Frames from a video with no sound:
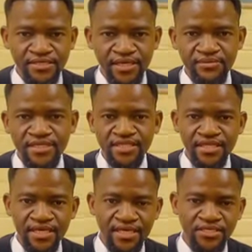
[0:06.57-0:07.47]
I'm a
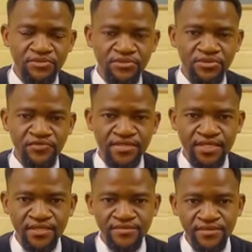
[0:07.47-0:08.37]
senior customs
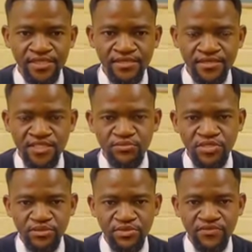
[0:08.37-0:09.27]
officer responsible